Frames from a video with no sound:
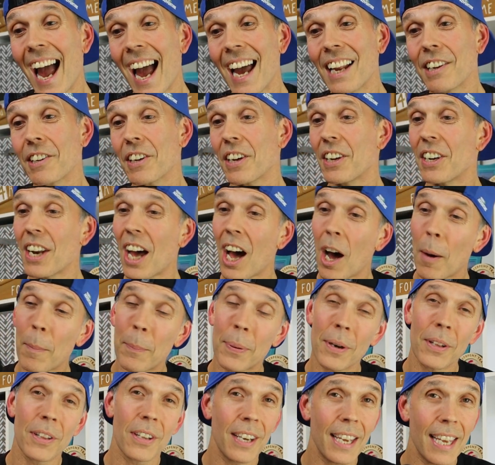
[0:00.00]
and an
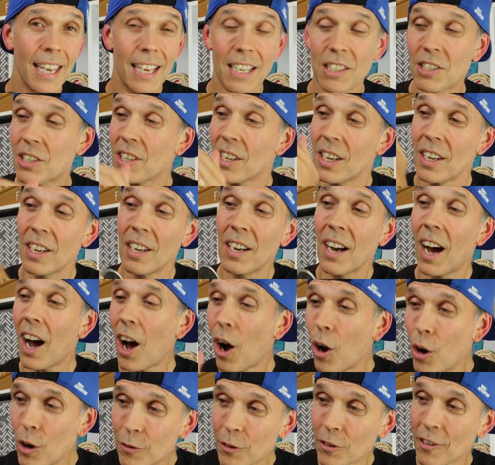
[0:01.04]
upper that is
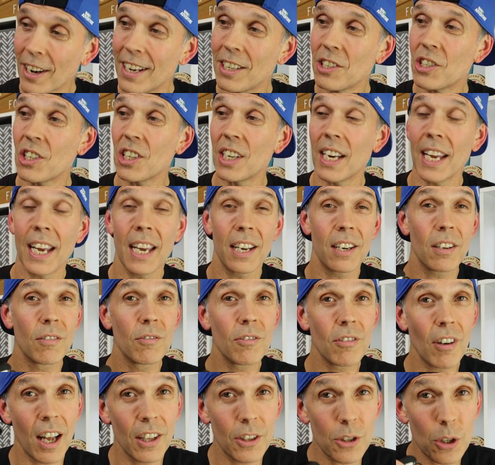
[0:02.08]
over-engineered
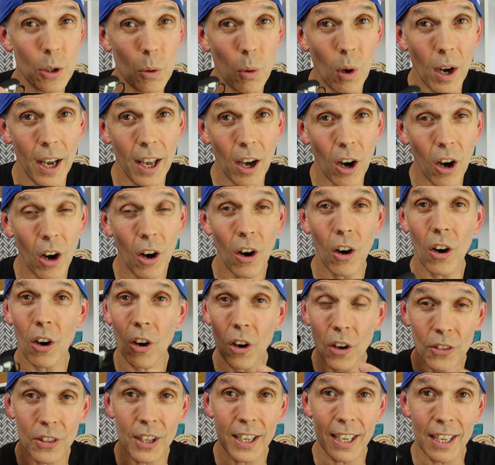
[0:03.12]
and runs quite hot
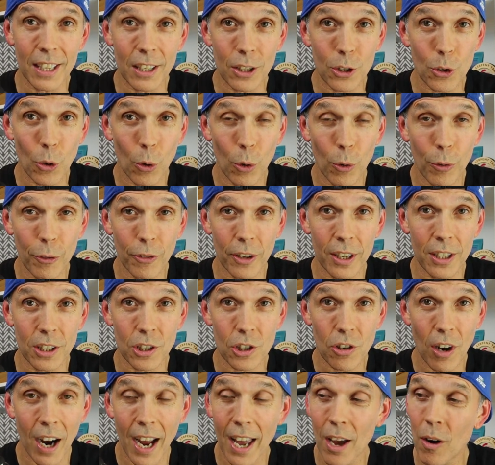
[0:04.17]
on the Endorphin
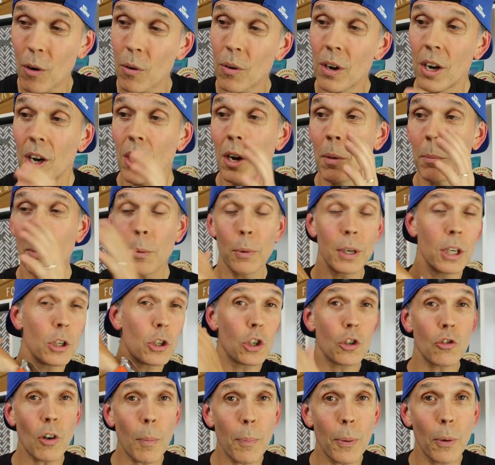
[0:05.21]
Trail. But when you
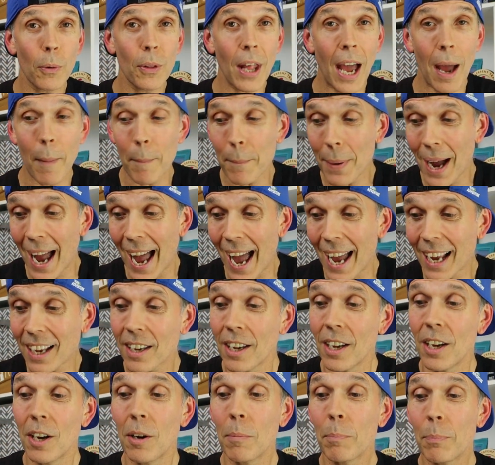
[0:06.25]
strip all that back,
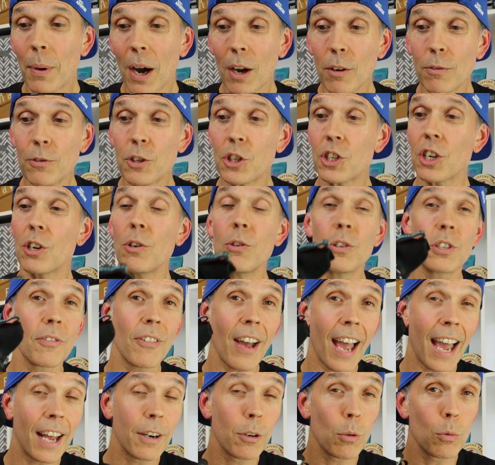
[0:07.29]
both shoes have
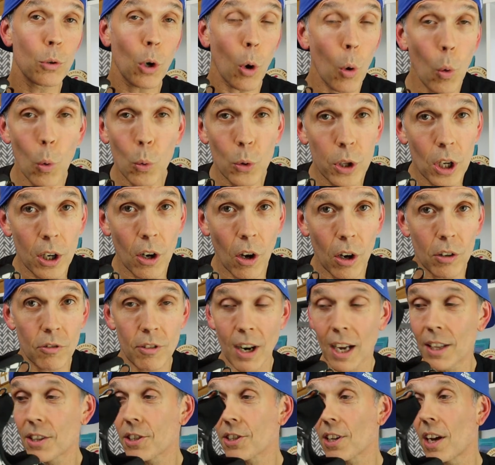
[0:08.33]
handled all the long
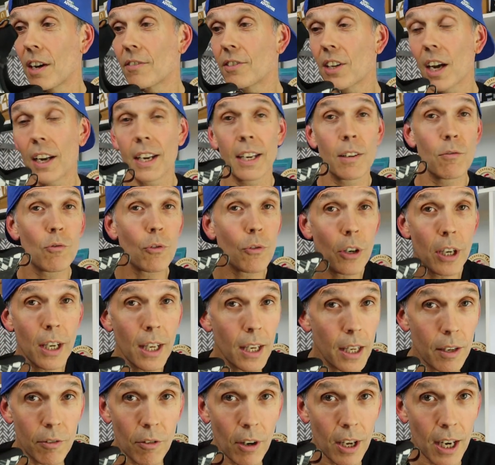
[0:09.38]
runs that I've done in
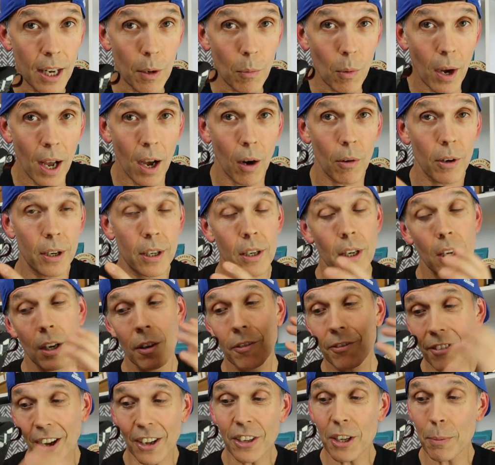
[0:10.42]
really, really well. And
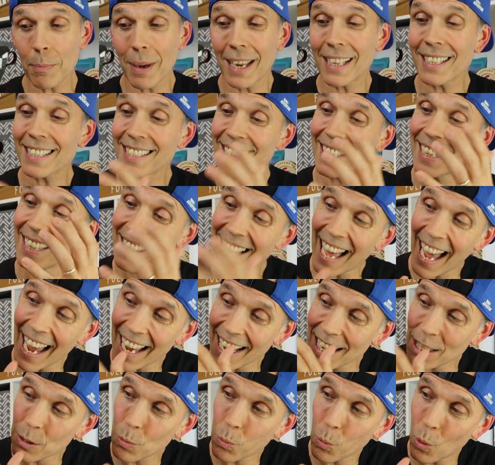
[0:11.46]
fundamentally,
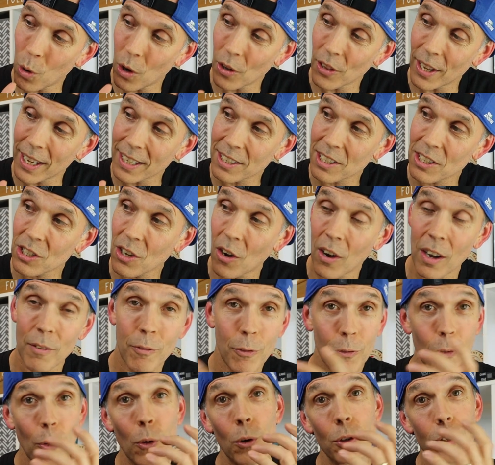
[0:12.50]
that is what they're
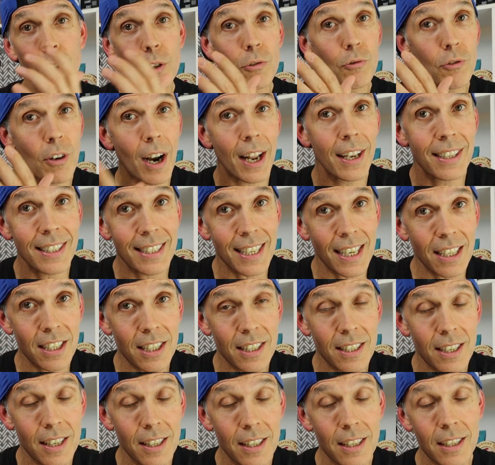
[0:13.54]
designed for, to run
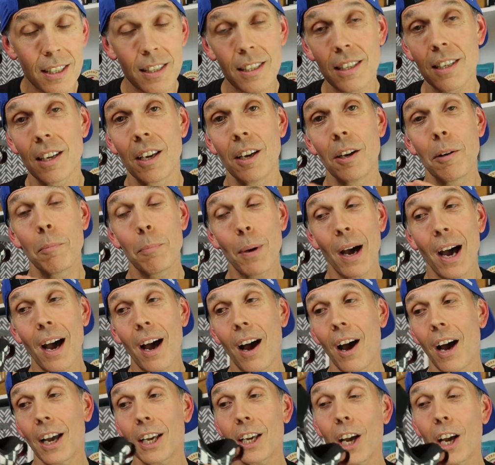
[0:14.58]
distance. But I